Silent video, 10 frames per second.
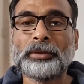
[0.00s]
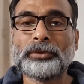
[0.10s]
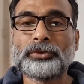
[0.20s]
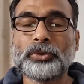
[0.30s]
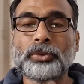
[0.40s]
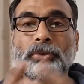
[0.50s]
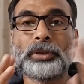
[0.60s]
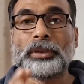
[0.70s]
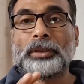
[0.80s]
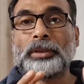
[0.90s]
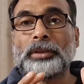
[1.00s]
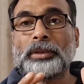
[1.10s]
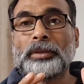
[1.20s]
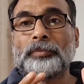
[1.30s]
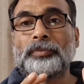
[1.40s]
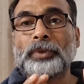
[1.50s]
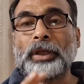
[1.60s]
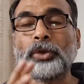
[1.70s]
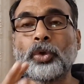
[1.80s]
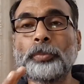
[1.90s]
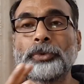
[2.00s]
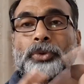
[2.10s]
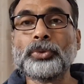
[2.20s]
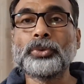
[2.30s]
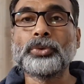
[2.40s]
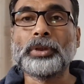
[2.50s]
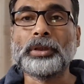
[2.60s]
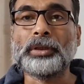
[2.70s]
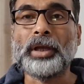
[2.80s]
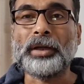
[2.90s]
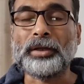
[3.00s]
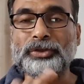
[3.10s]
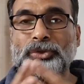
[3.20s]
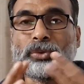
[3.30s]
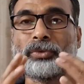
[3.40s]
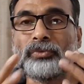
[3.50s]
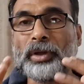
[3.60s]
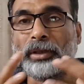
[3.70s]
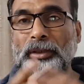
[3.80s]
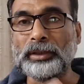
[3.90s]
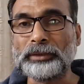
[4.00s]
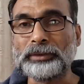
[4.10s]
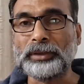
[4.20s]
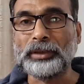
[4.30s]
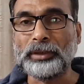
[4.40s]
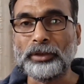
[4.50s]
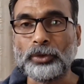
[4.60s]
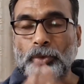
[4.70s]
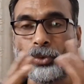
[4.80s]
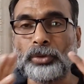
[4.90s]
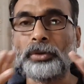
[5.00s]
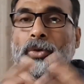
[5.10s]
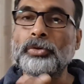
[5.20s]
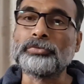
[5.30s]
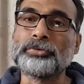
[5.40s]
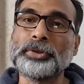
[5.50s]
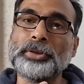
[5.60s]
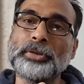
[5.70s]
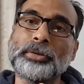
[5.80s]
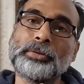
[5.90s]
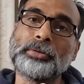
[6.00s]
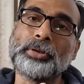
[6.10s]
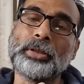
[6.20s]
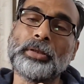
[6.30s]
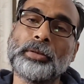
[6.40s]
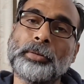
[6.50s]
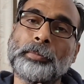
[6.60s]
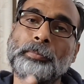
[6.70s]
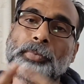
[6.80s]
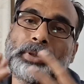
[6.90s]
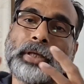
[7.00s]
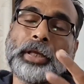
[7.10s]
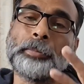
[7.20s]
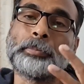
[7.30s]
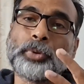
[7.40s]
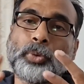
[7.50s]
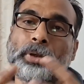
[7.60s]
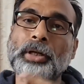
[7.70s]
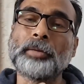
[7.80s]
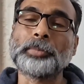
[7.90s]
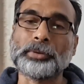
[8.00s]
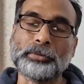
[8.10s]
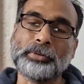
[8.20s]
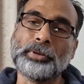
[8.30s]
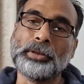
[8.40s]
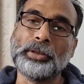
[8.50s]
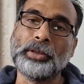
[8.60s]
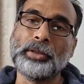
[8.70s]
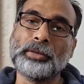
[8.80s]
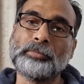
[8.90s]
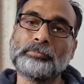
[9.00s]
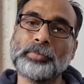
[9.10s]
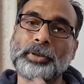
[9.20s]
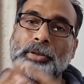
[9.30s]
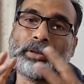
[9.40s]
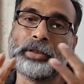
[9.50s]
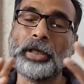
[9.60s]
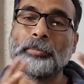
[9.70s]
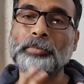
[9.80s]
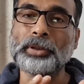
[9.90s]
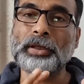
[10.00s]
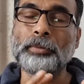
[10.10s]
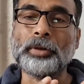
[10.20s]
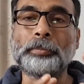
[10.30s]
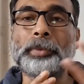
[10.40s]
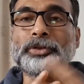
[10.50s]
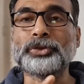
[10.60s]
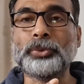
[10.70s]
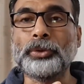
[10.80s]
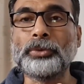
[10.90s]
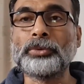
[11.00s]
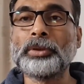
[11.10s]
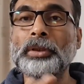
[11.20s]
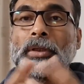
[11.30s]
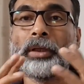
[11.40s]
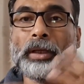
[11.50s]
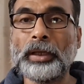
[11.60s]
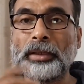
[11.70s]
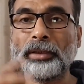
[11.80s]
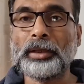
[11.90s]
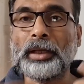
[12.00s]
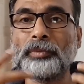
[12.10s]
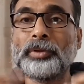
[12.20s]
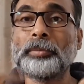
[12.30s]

So I hope you understood what is the role of the game programmer in a game development studio, and we